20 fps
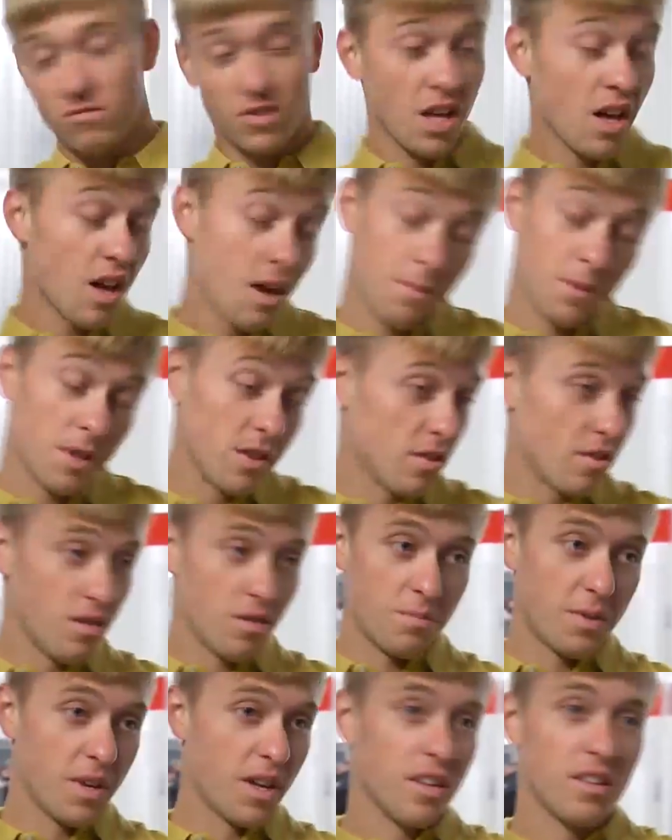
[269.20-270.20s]
Yeah, I mean,
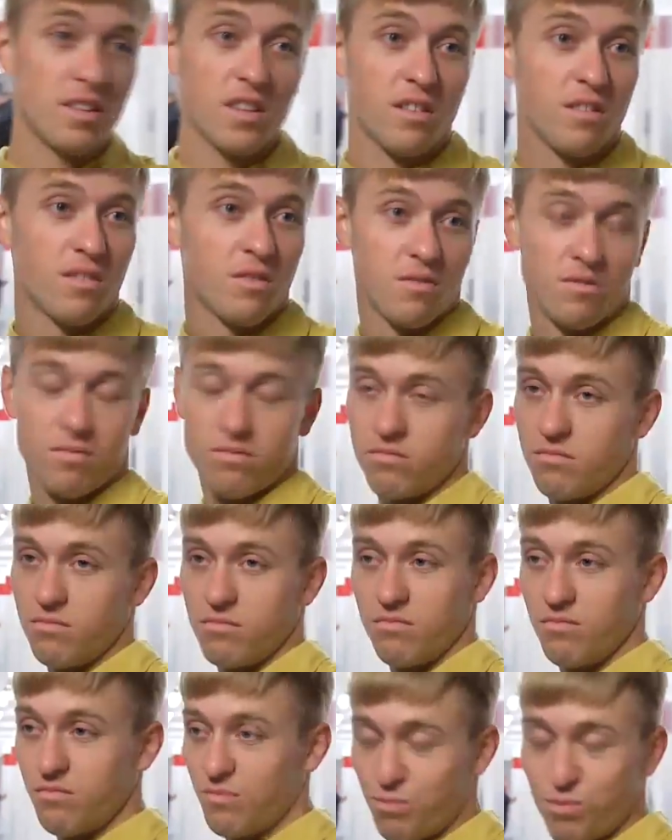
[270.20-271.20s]
they're a band that's
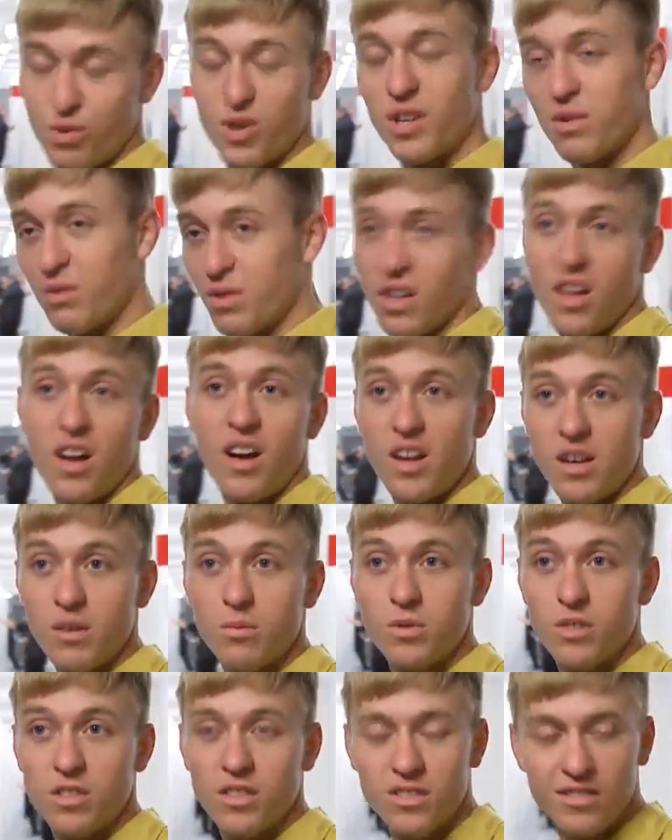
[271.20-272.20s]
pretty
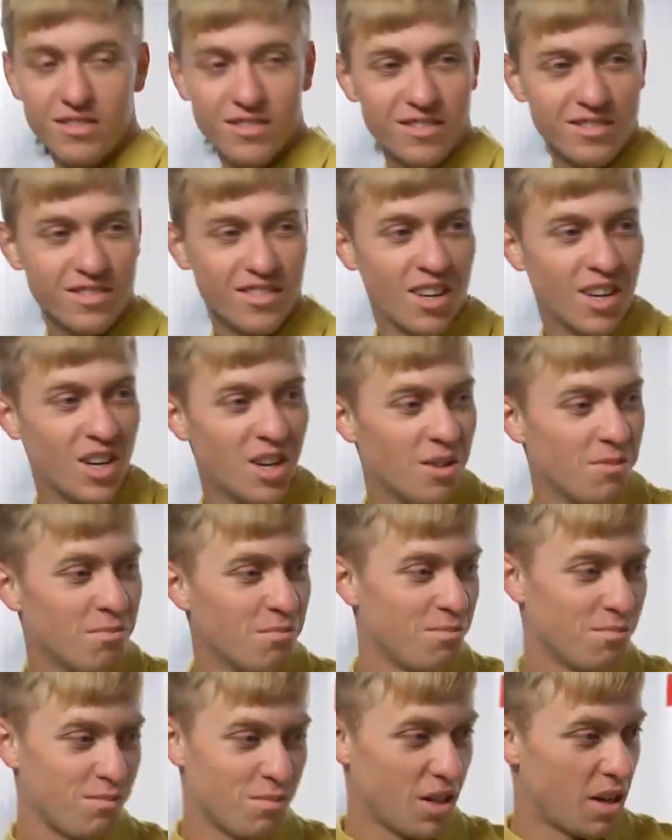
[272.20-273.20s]
reliable,
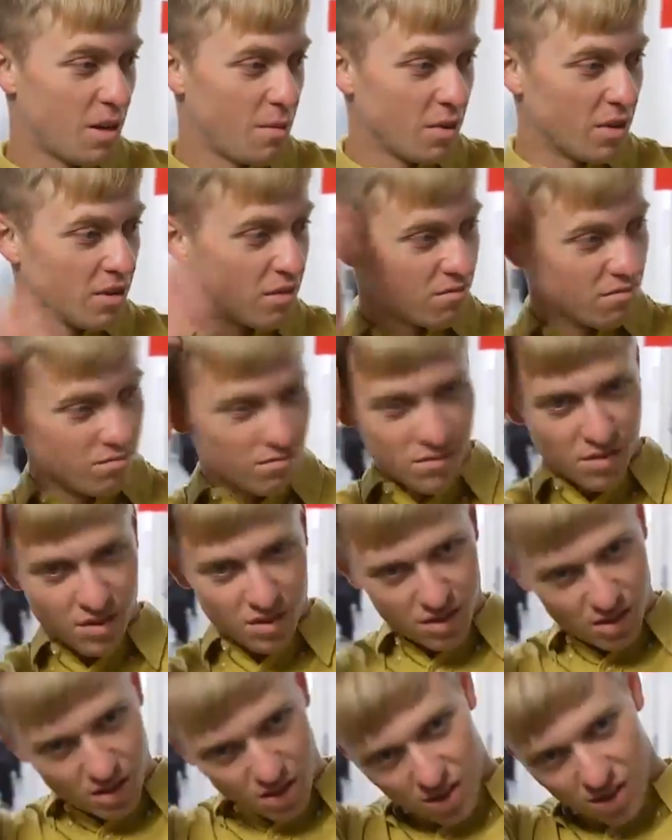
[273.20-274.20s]
but I mean,
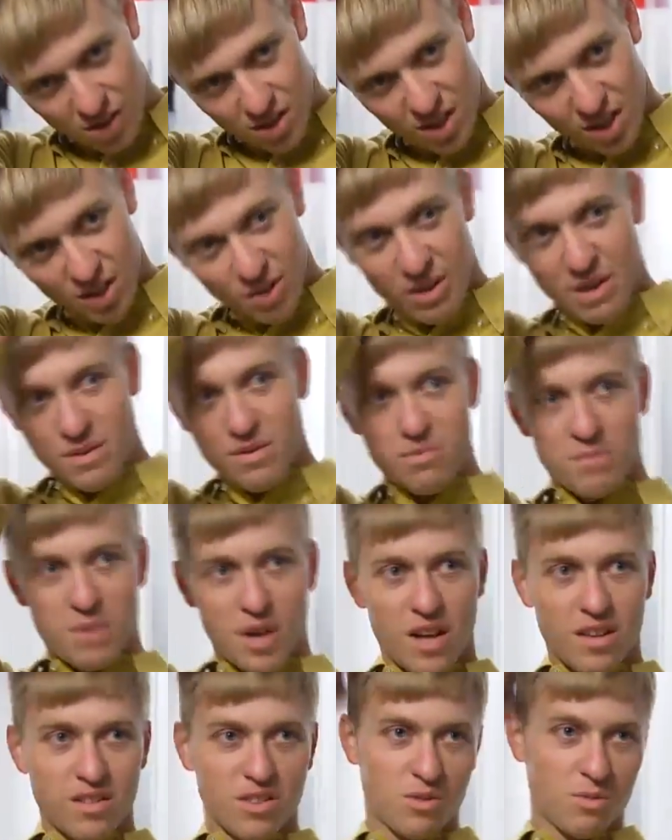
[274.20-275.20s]
you know, even
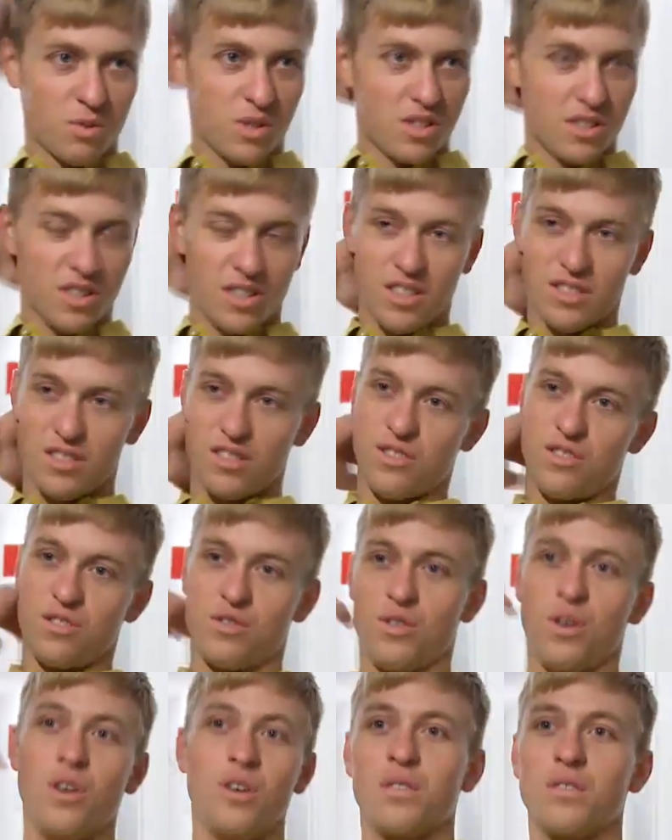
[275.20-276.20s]
bands as recently as the
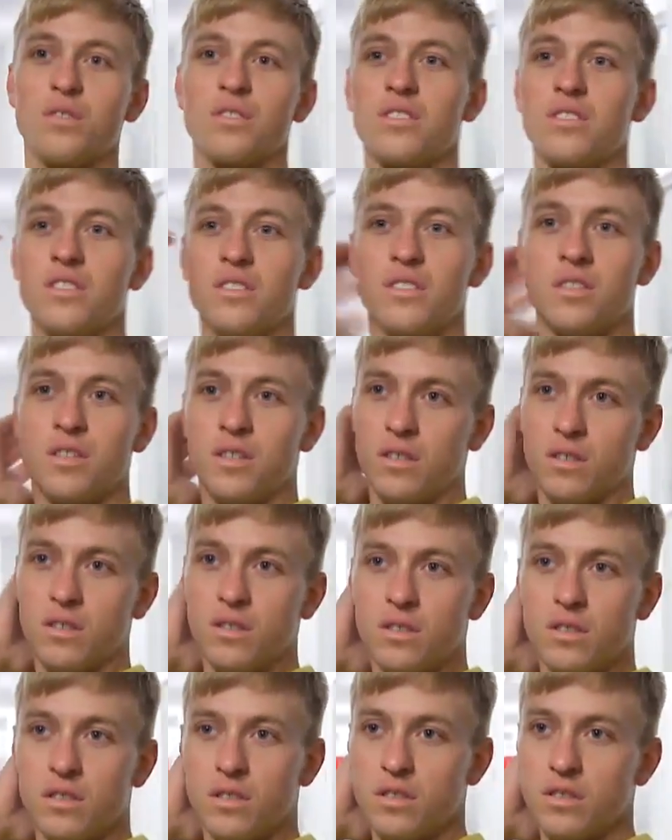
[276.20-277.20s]
Strokes, you know.
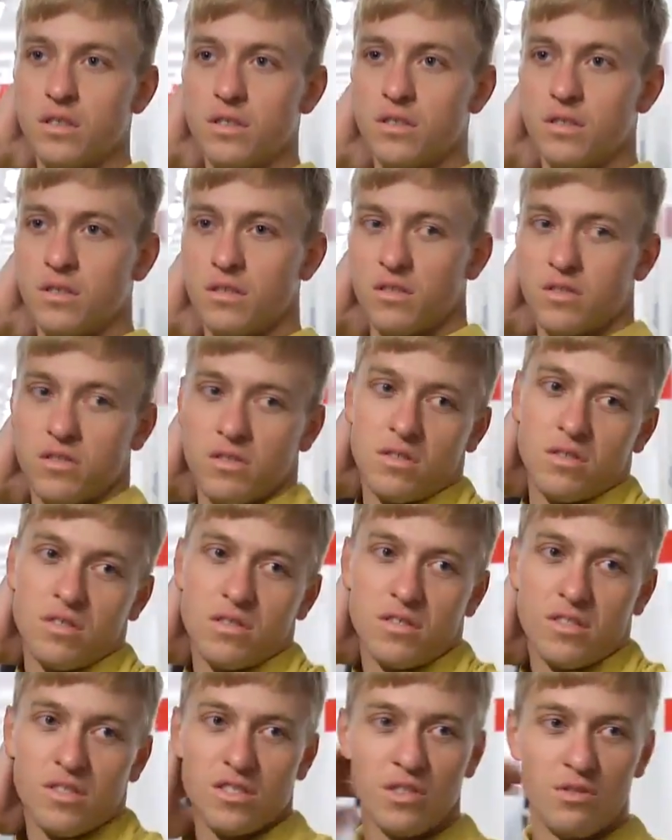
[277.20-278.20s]

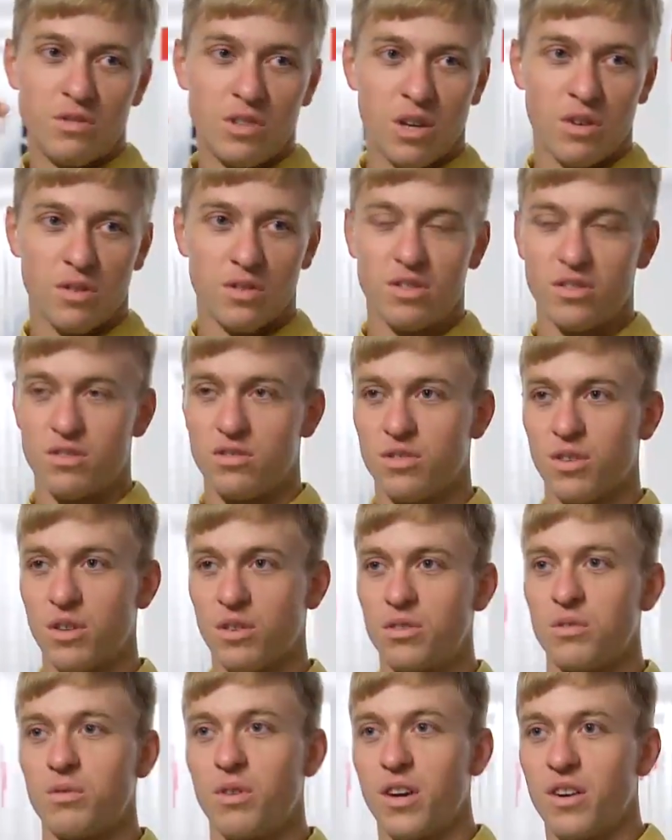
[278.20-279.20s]
You know it's a
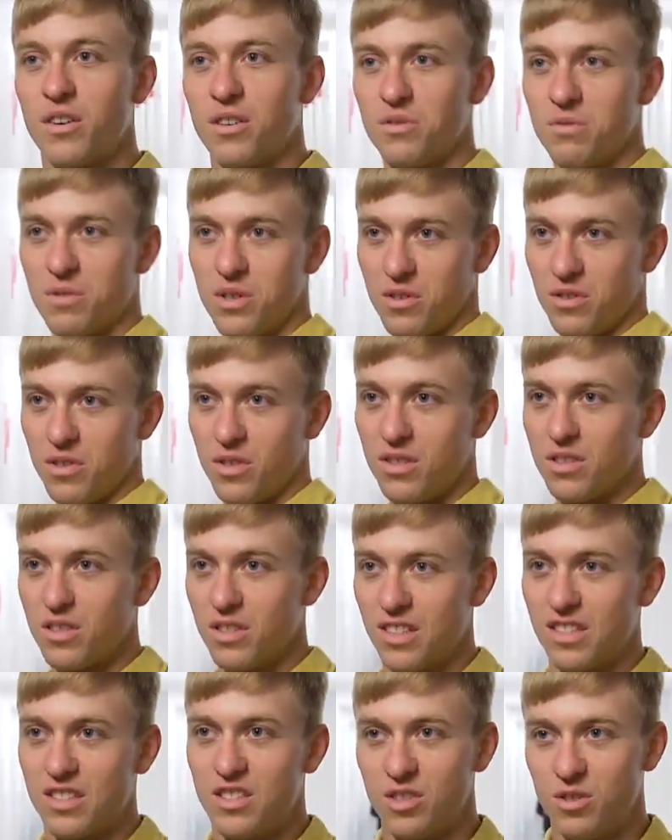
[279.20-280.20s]
Strokes record when you're
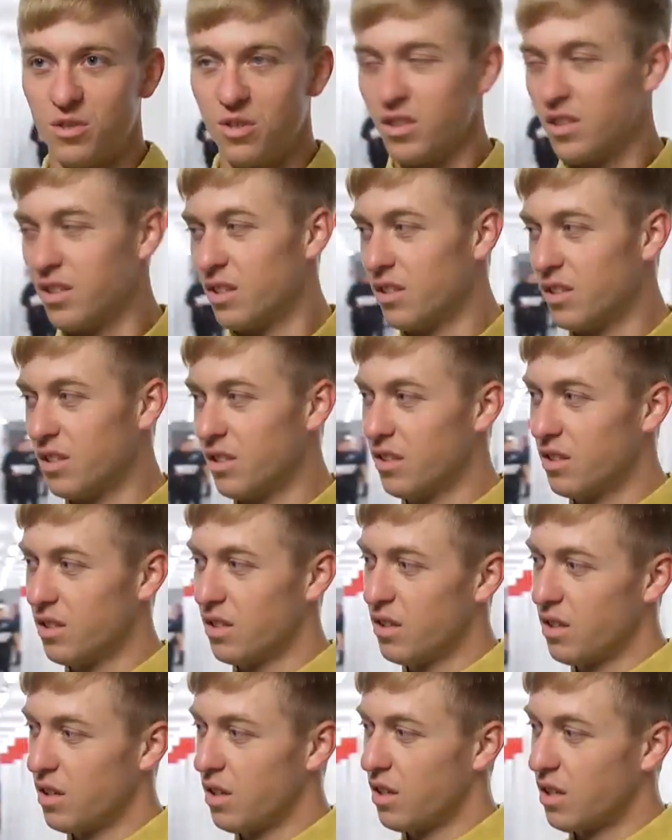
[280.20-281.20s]
listening to it,
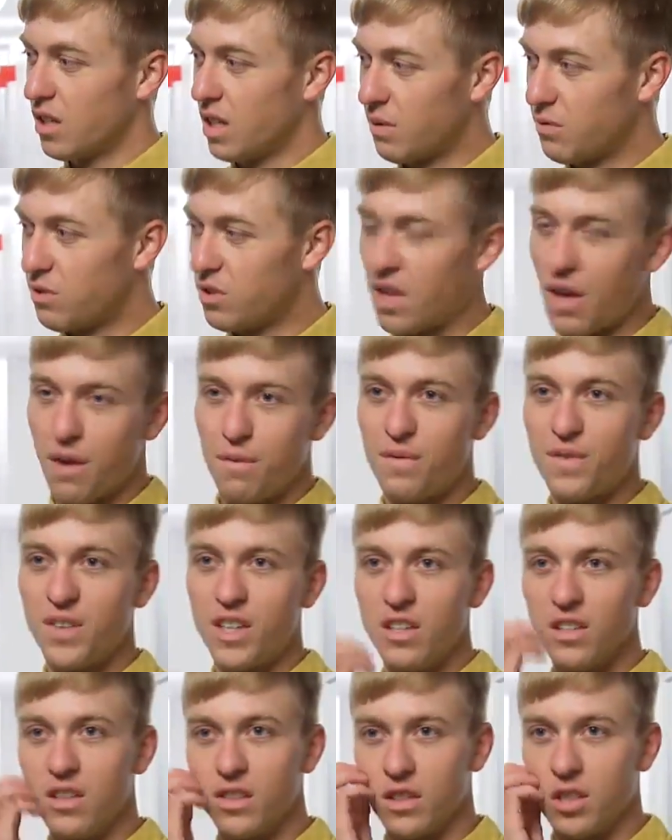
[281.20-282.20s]
and it gives you that
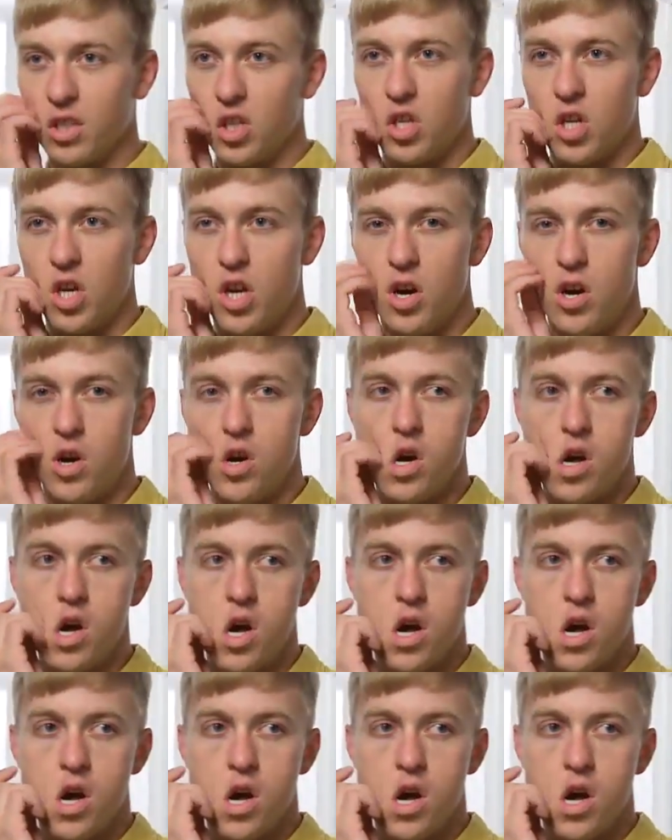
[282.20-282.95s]
feeling, you know.